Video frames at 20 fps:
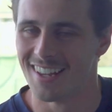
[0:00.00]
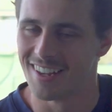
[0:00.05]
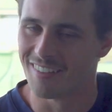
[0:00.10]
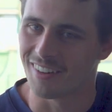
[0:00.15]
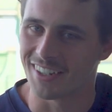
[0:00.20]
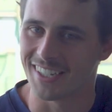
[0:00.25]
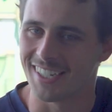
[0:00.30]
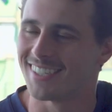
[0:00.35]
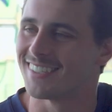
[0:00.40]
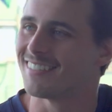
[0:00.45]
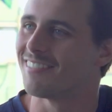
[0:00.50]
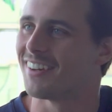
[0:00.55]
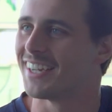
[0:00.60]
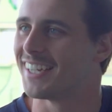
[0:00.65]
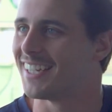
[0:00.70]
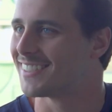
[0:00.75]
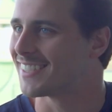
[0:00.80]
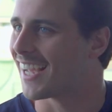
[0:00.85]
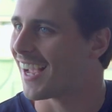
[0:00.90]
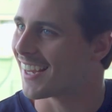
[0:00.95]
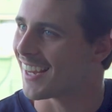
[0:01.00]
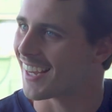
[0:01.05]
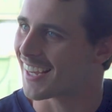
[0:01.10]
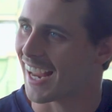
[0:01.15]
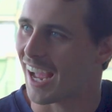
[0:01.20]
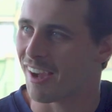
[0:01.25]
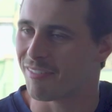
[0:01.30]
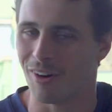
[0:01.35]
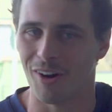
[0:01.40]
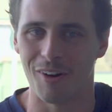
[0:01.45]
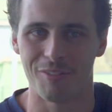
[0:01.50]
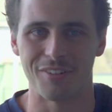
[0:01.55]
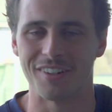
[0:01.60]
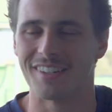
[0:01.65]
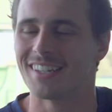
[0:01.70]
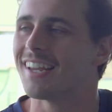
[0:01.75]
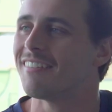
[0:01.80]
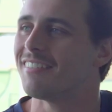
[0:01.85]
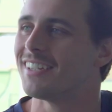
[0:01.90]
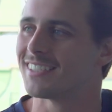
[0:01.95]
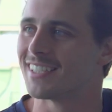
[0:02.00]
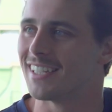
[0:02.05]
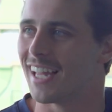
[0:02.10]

when you take your cap off and give it to